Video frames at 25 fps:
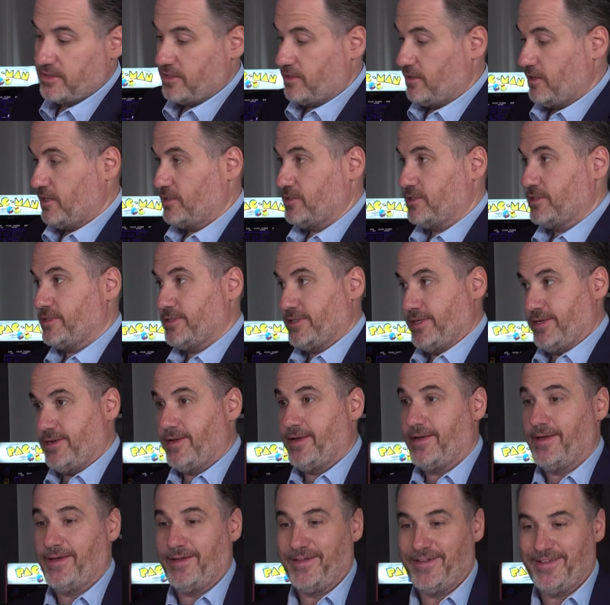than I just did.
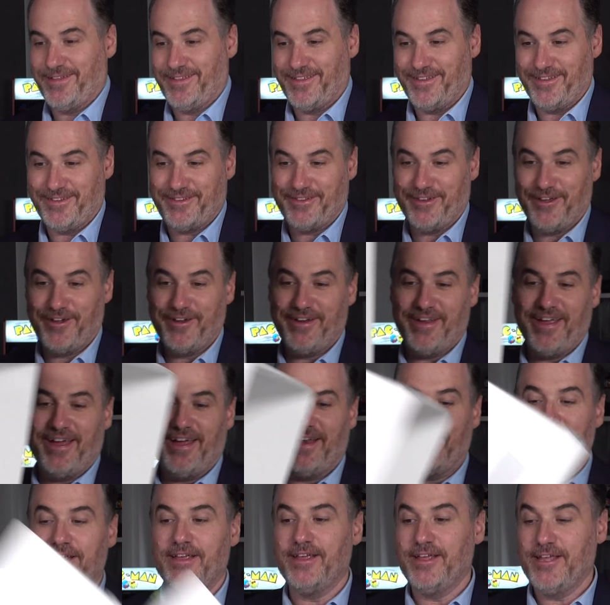There's no
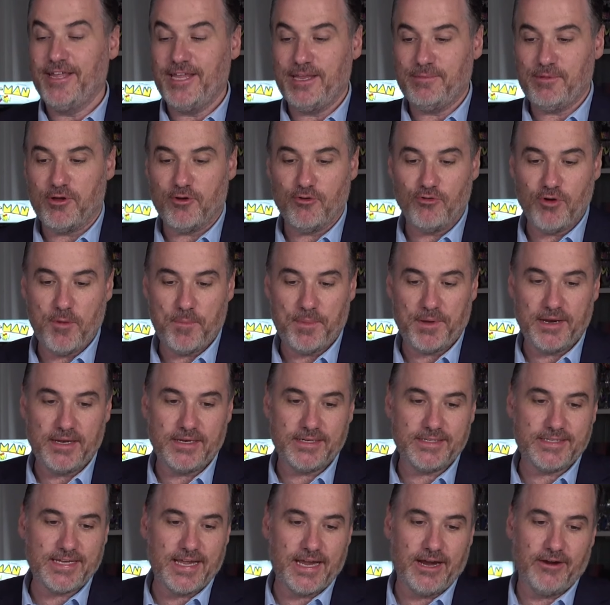doubt. You'd be ripping
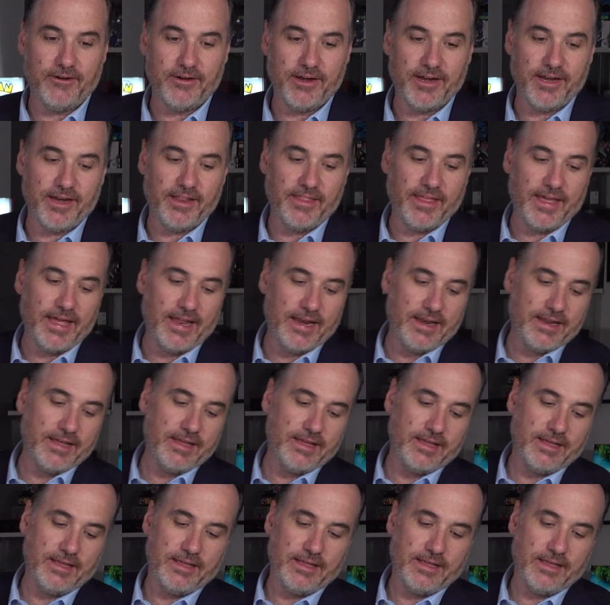and tearing into that.